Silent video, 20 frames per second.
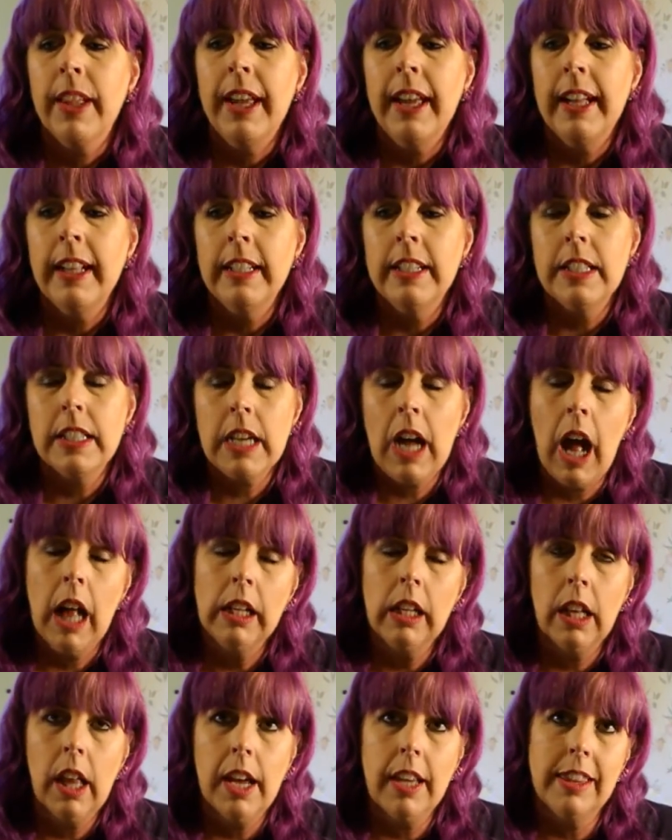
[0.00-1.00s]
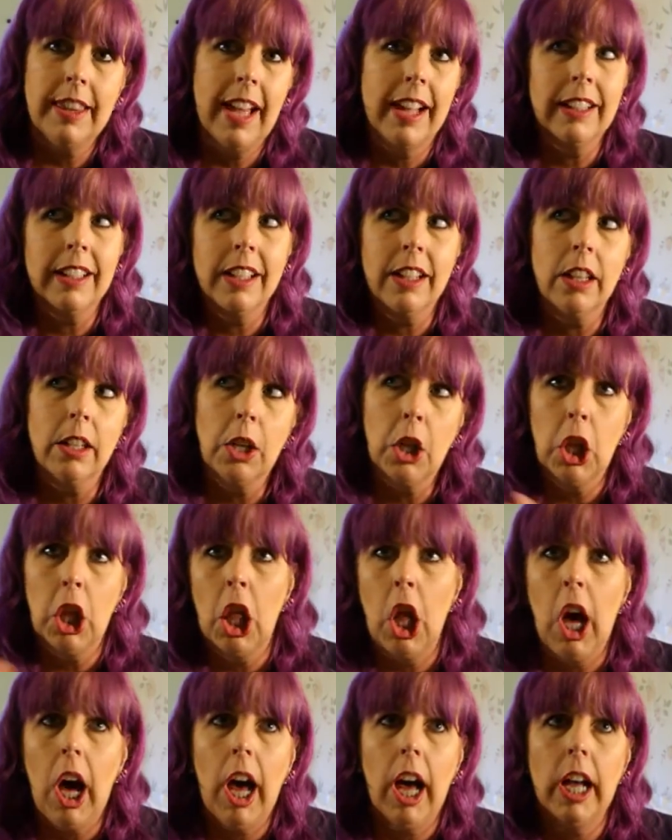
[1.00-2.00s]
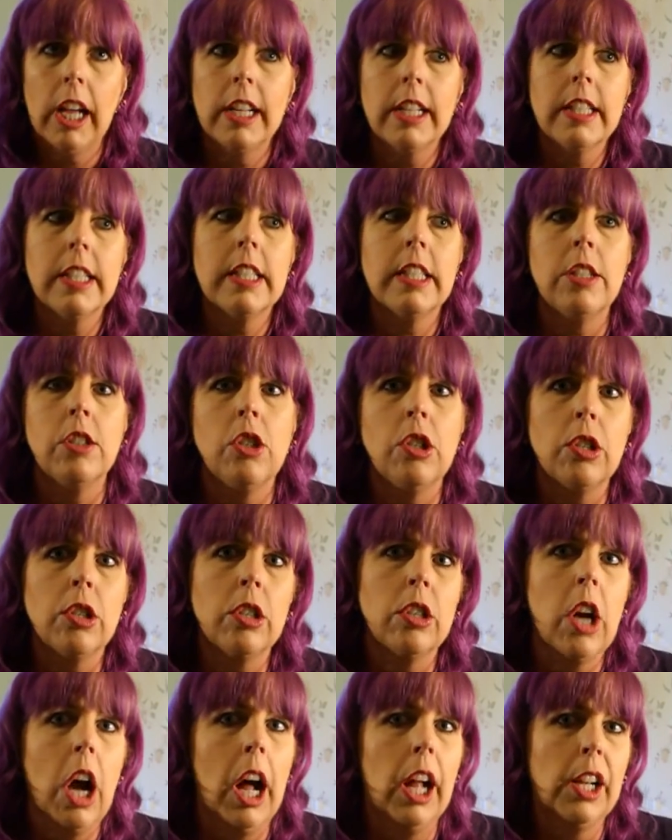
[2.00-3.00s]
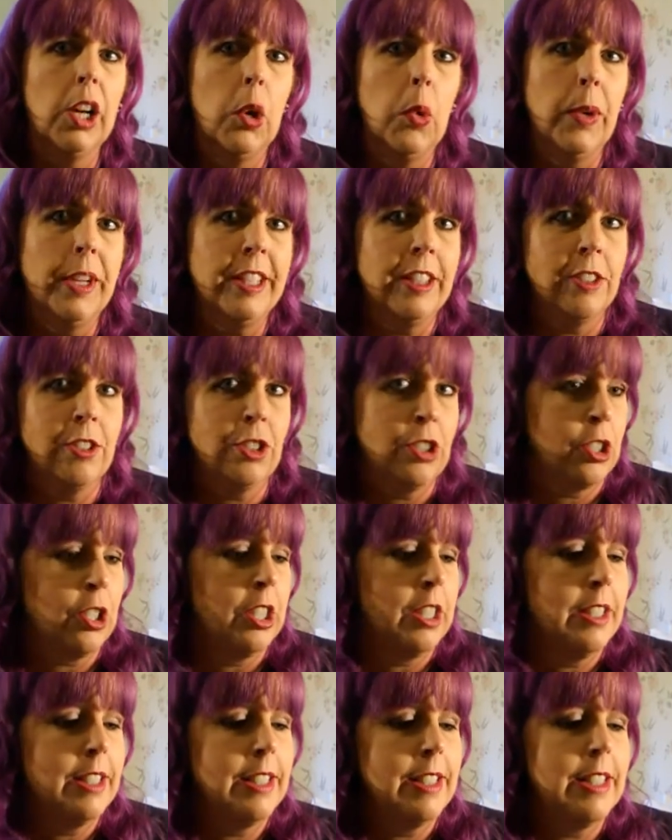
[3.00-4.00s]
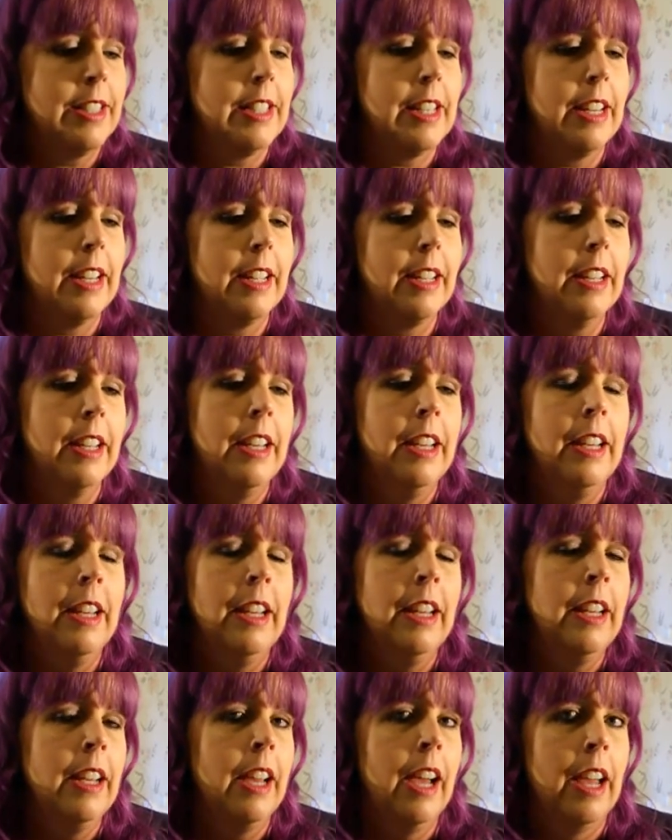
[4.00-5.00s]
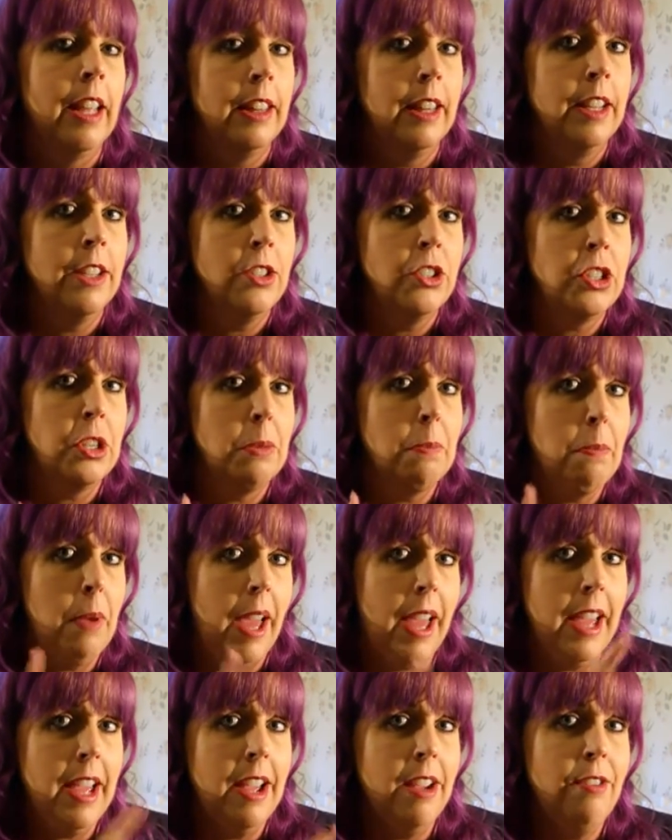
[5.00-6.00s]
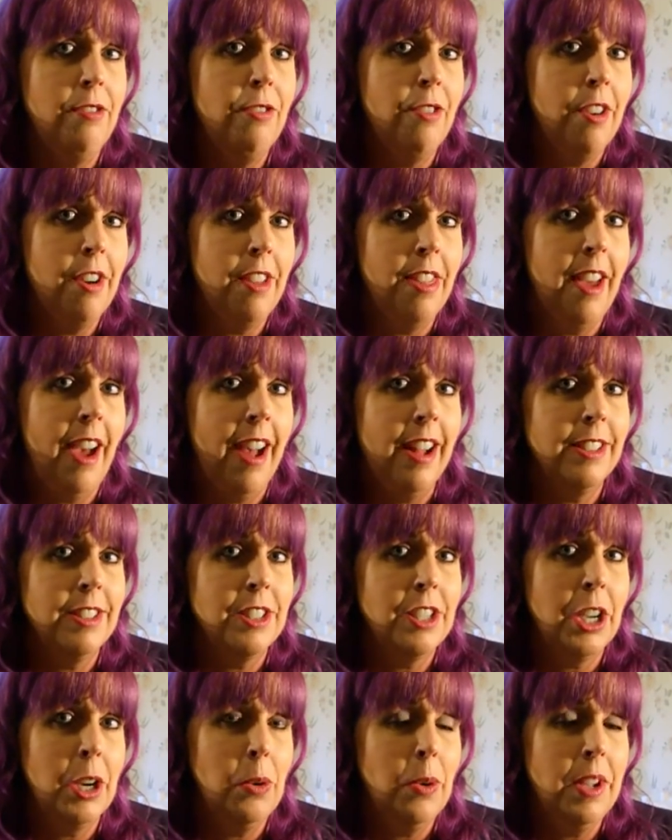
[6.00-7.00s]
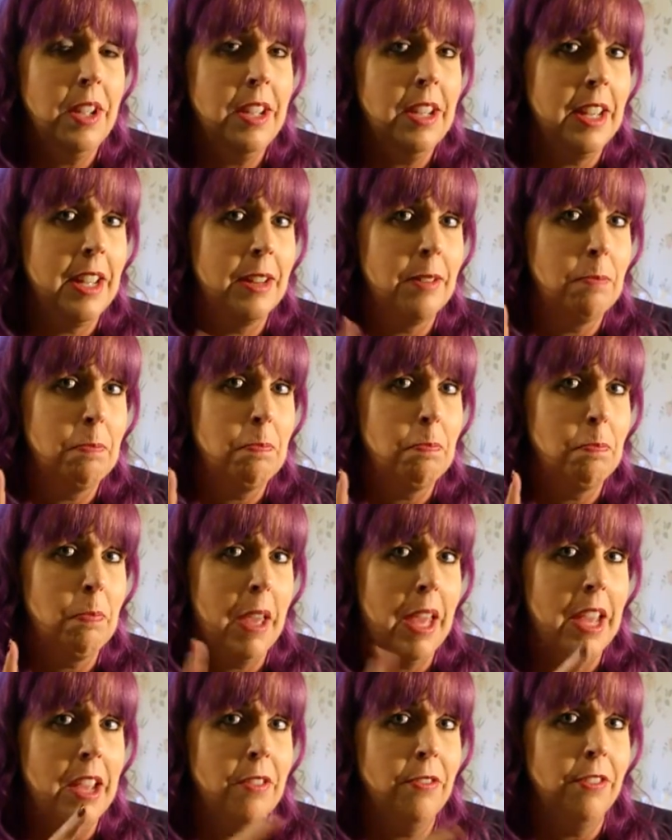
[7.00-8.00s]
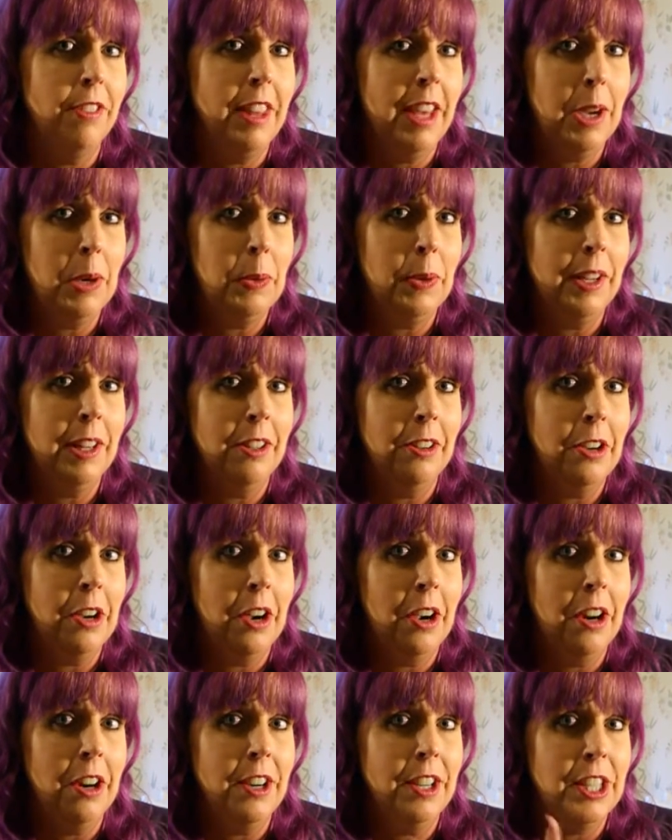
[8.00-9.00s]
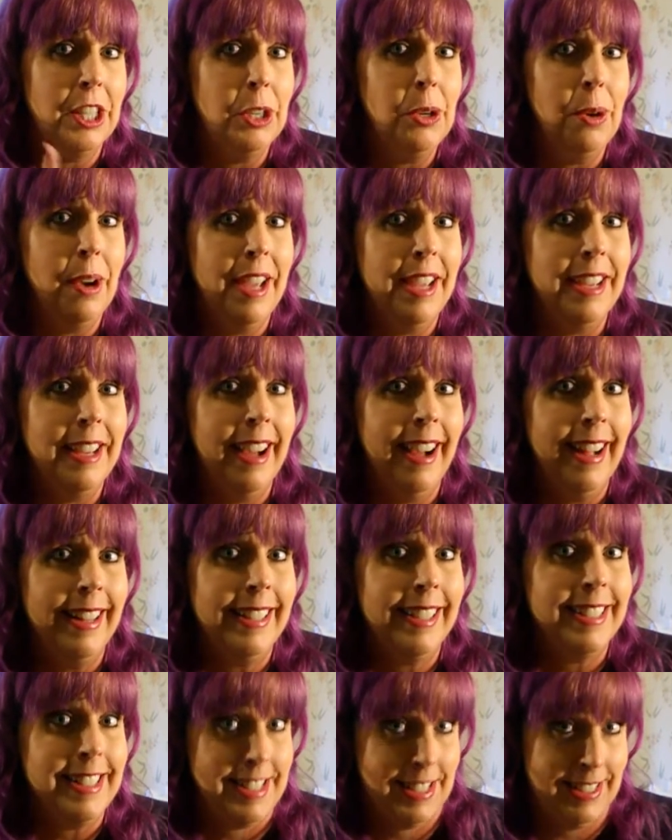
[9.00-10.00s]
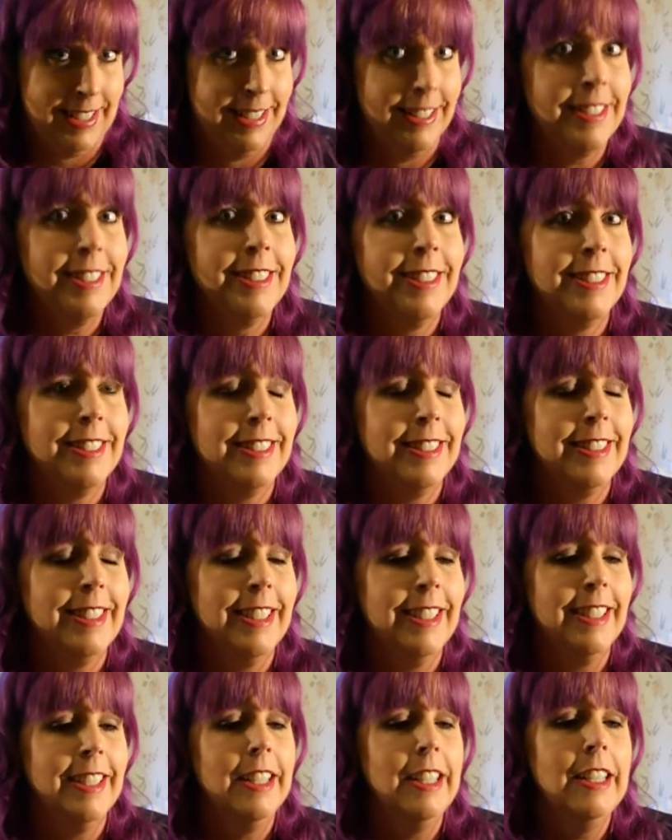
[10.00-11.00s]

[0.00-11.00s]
And it's kind of like that little clause in your auto insurance that unless you pay for that towing and pay for that rental car, you ain't got it. Yeah.